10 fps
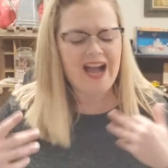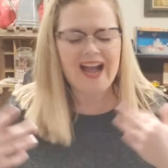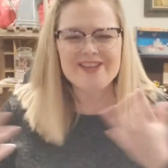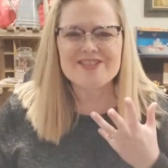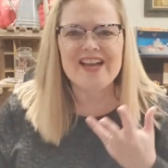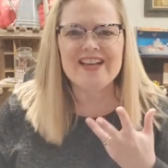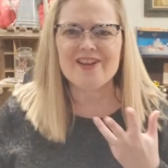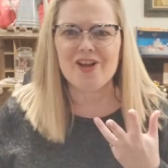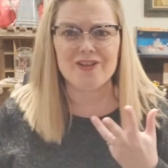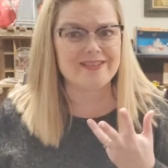I just kind of
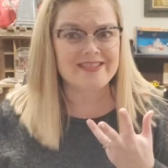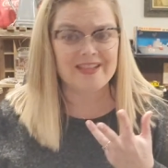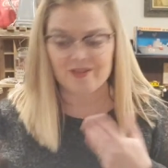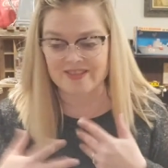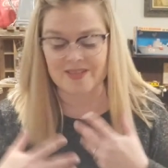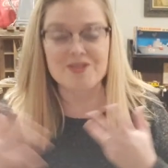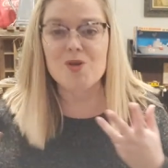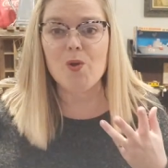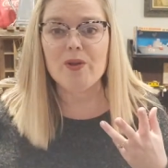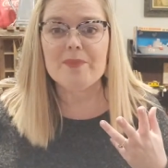call it a sale because I just
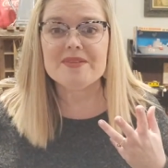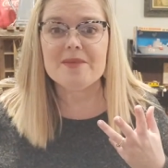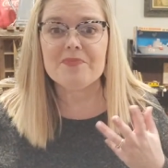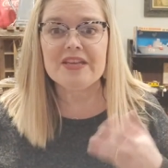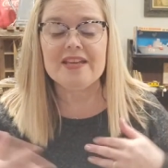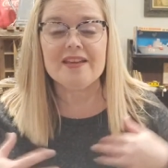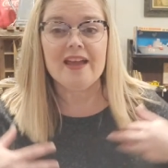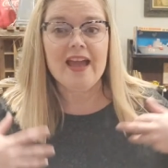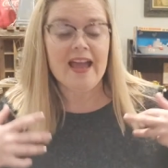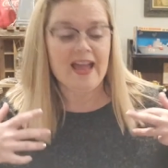hold up something,
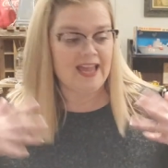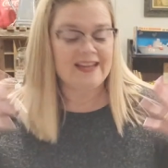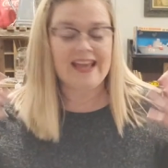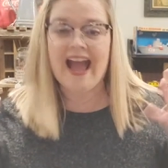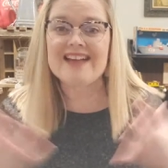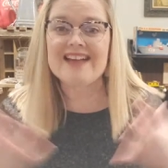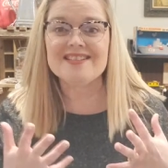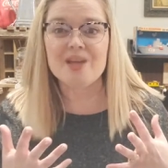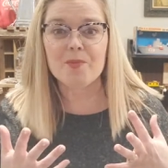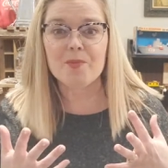and it has
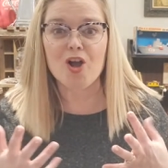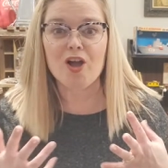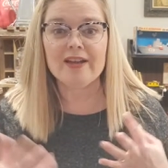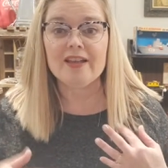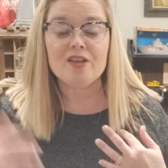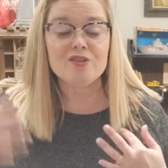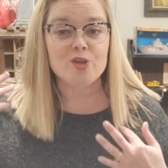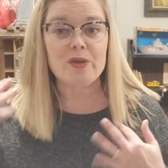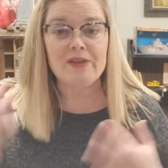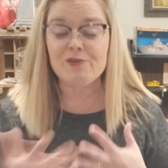a number on it.
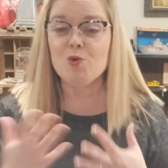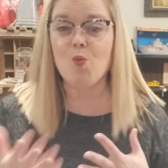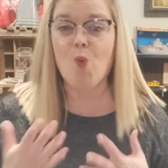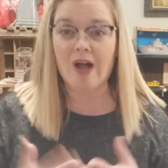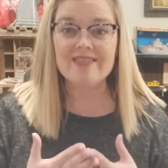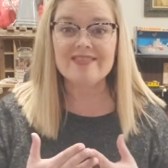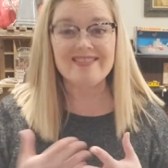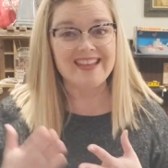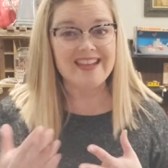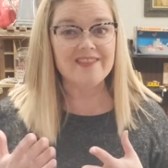So if you want the
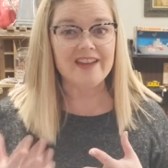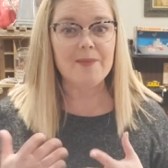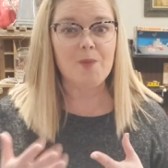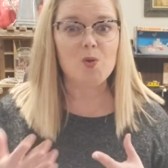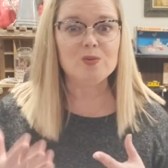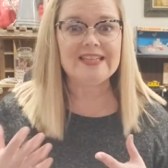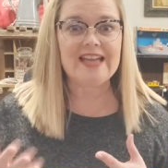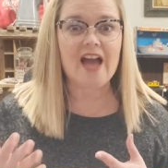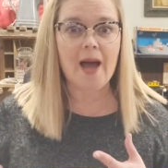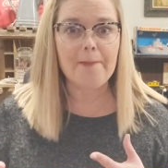thing that I'm holding
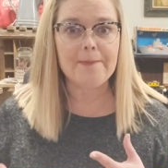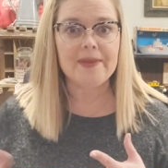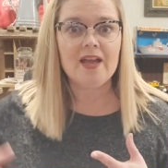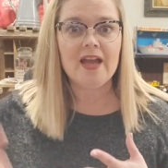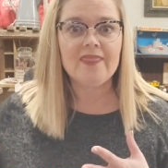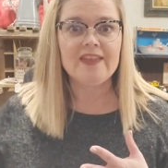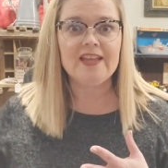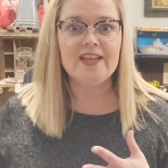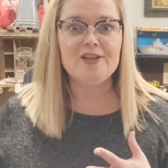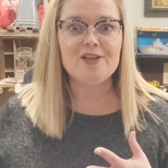up,
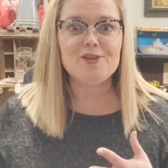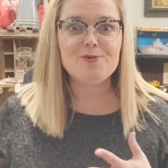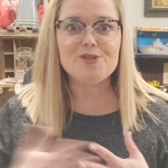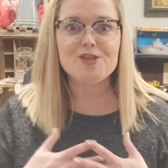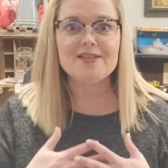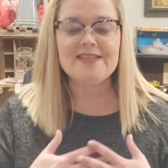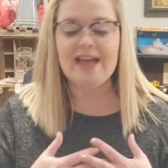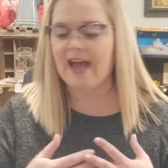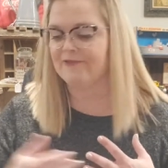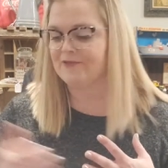then you just
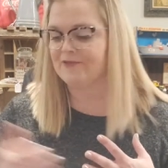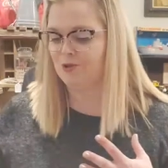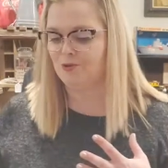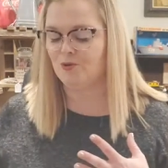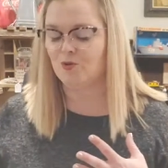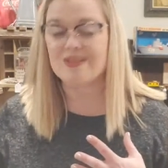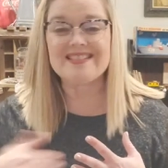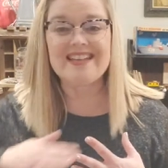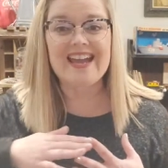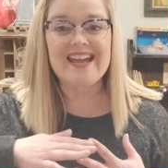have to
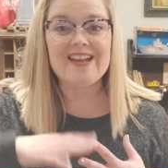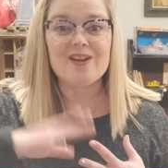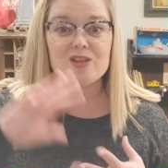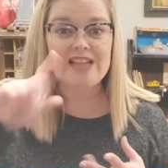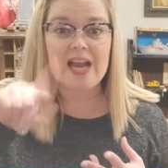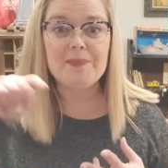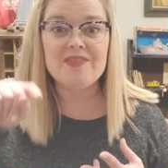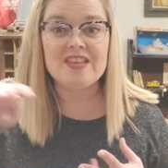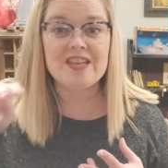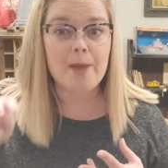say type
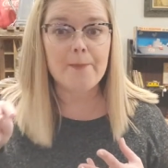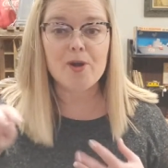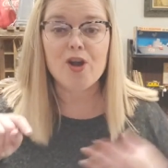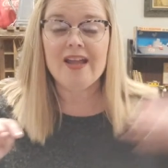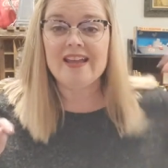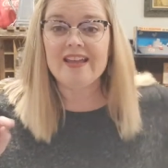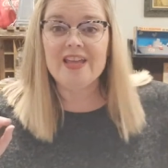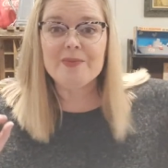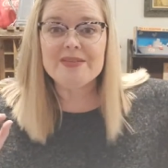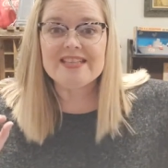in the number
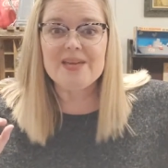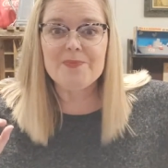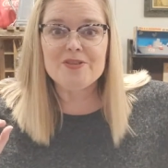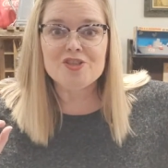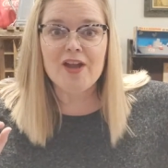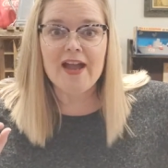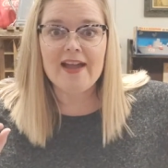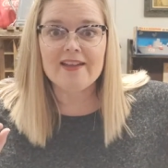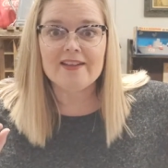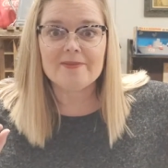Emma's keeping
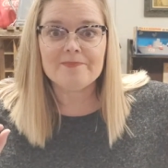track,